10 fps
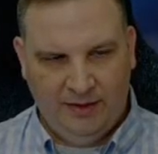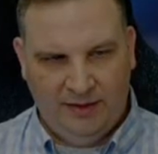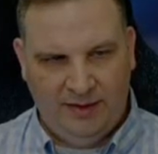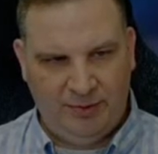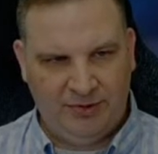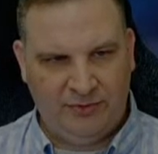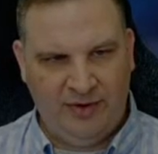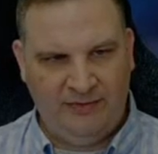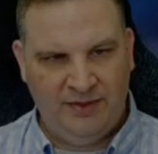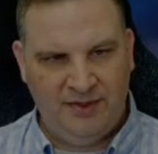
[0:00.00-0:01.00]
He put the
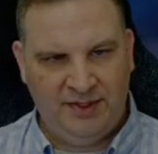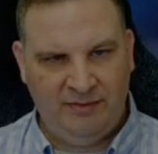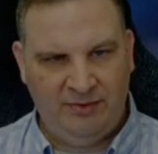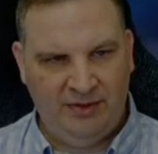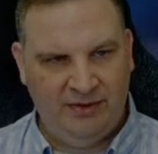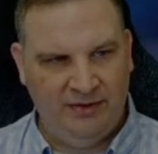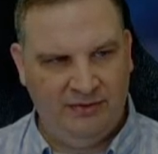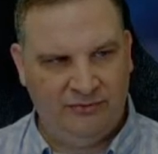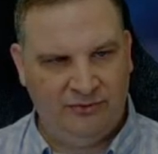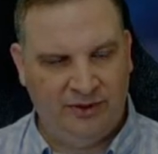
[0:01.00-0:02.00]
Revan team here
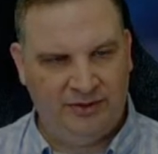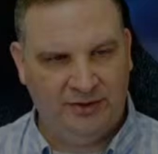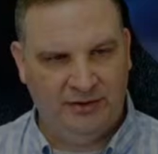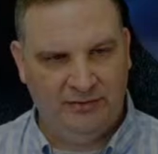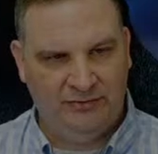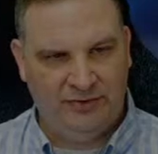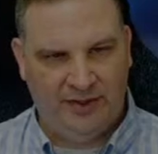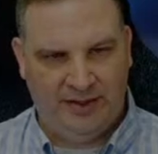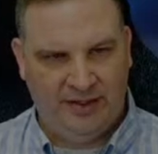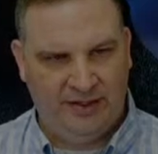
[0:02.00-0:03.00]
in front of
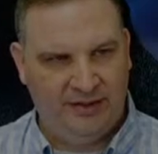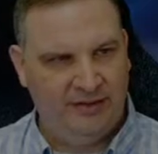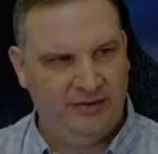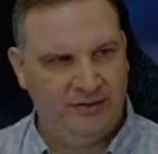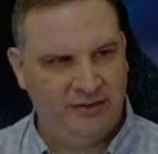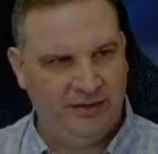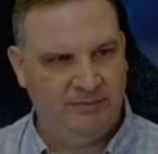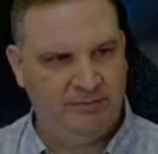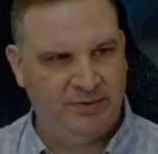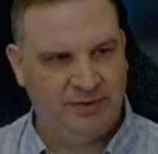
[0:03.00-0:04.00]
the
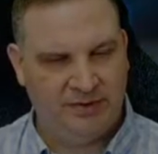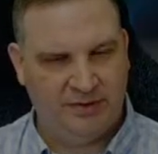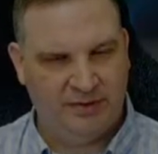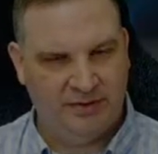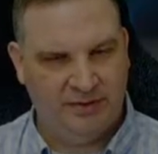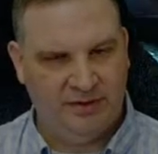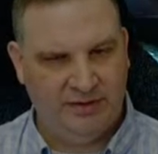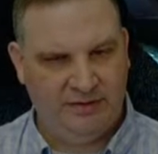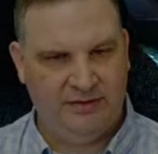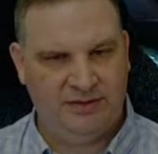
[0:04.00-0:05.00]
ships,
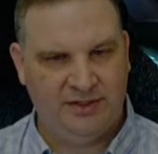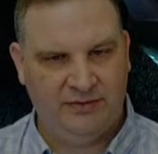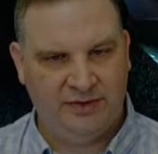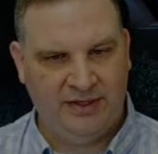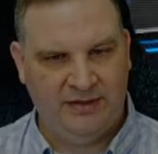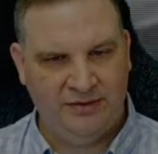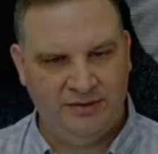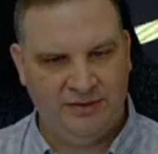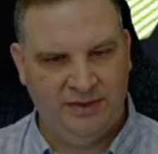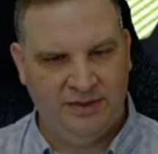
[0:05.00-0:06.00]
107,000.